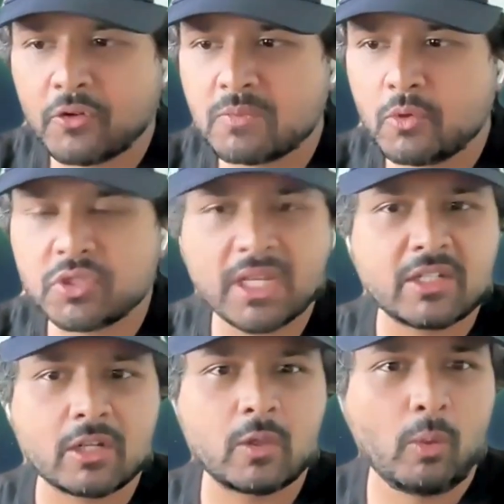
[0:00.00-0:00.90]
Founders
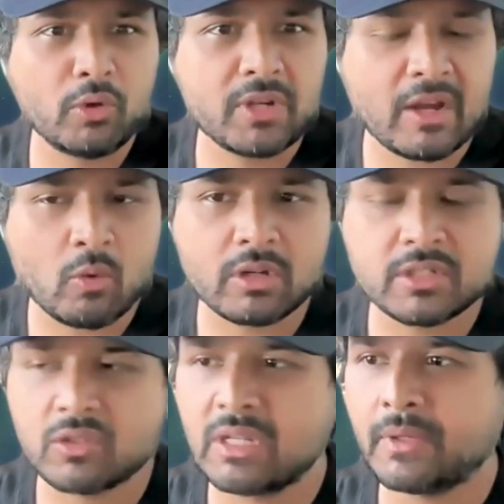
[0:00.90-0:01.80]
Boost is a global
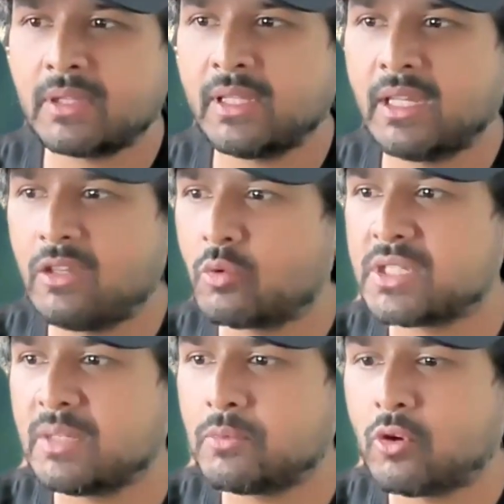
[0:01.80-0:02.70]
network, so typically
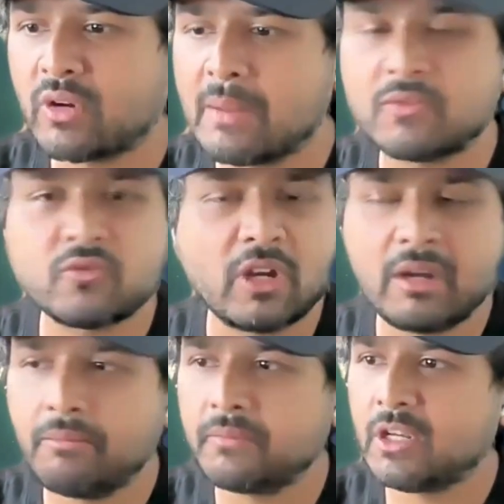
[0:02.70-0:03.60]
you'll see programs
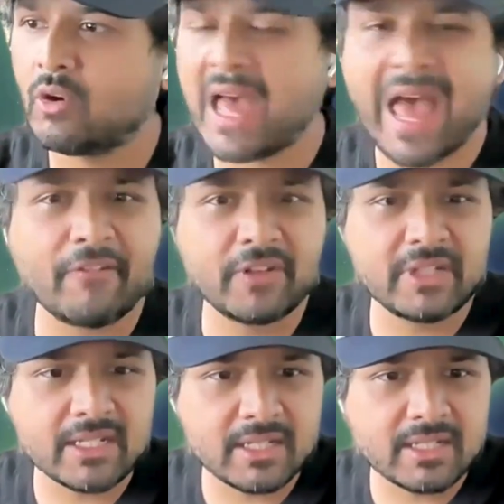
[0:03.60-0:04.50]
from half
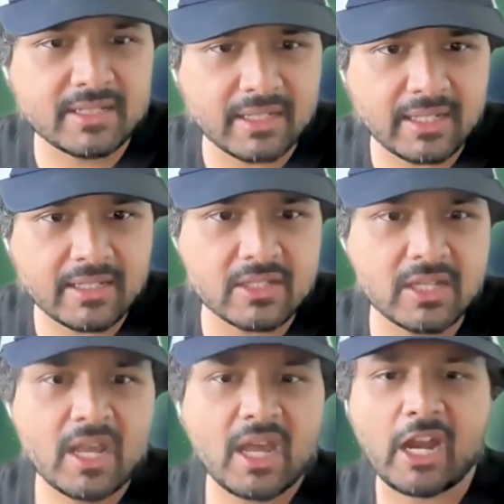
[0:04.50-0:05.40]
a dozen
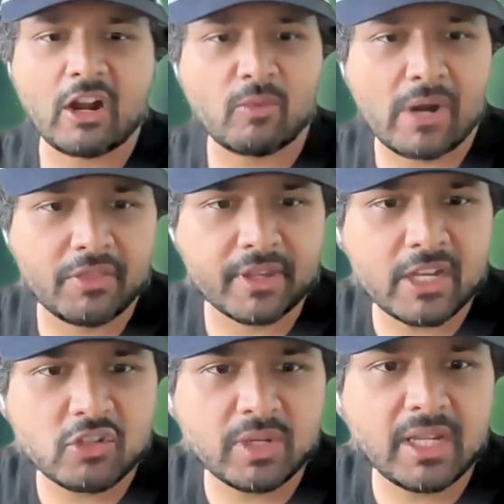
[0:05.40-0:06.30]
cities around
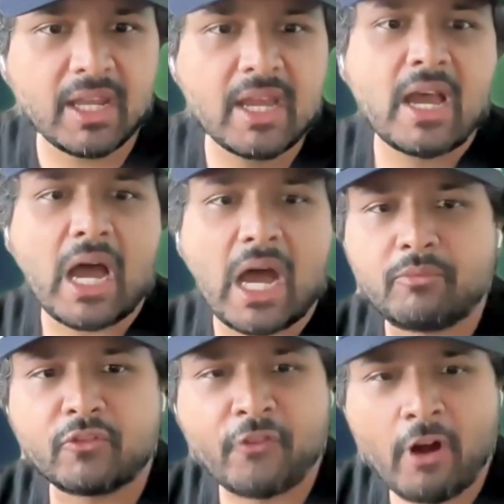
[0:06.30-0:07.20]
the country.
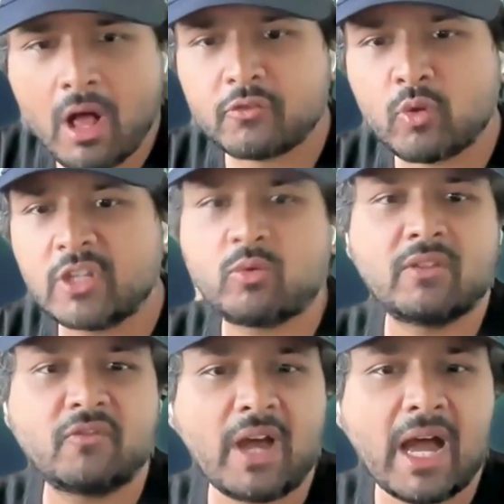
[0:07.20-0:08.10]
For fall of
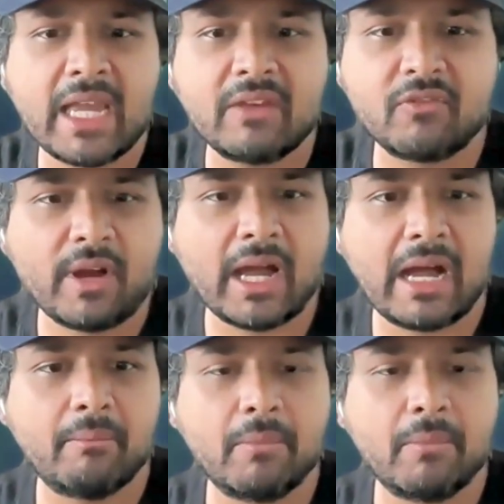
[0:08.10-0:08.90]
2025,